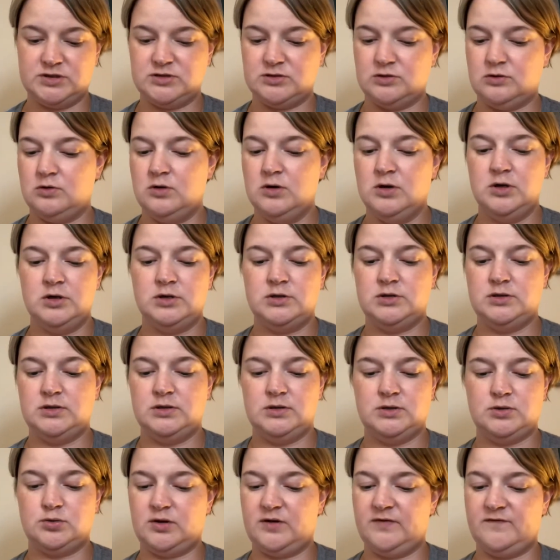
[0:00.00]
So
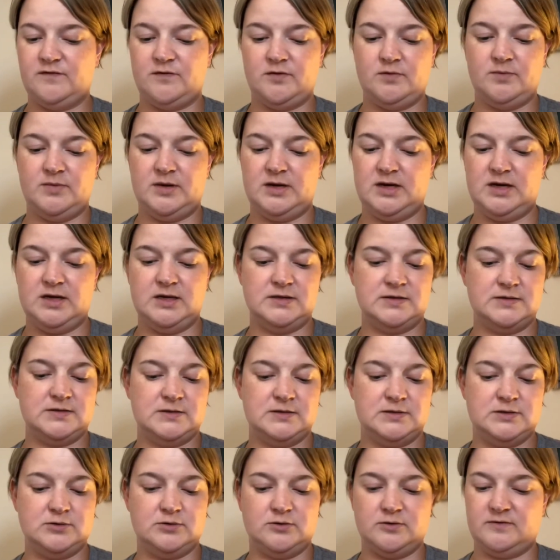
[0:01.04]
24
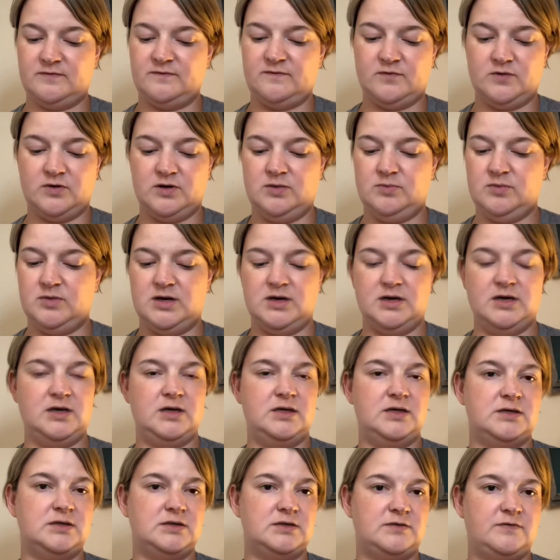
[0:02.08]
minutes, 240
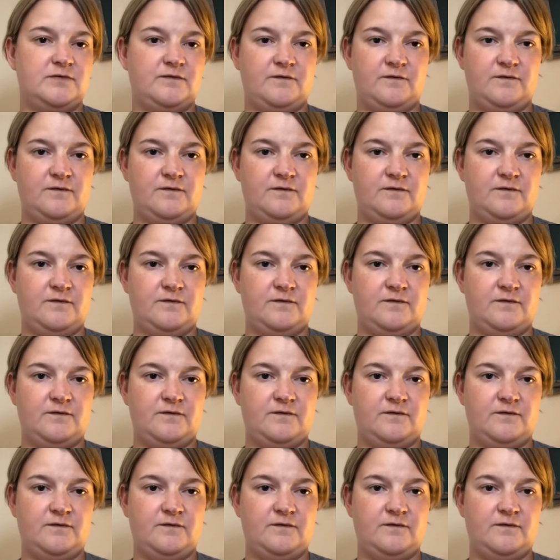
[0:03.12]
minutes,